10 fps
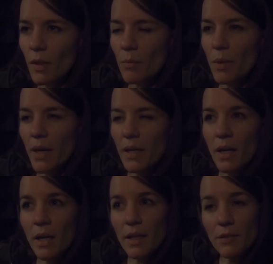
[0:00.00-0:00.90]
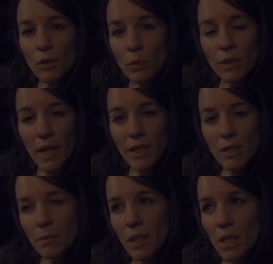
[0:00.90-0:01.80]
But uh, if you would like
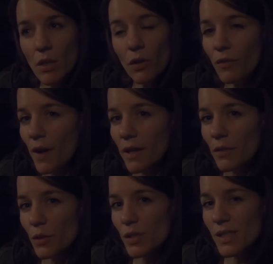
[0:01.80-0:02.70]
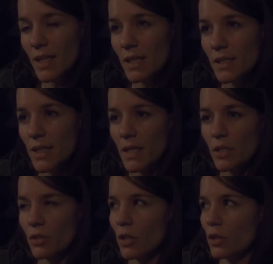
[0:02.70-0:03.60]
to be notified of those things, then
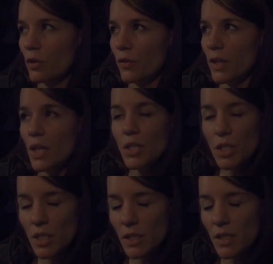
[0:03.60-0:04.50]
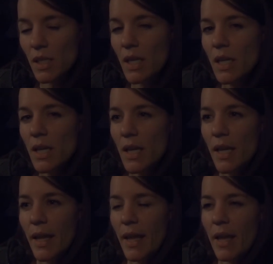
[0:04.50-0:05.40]
turn on notifications
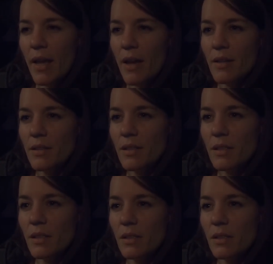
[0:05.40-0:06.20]
and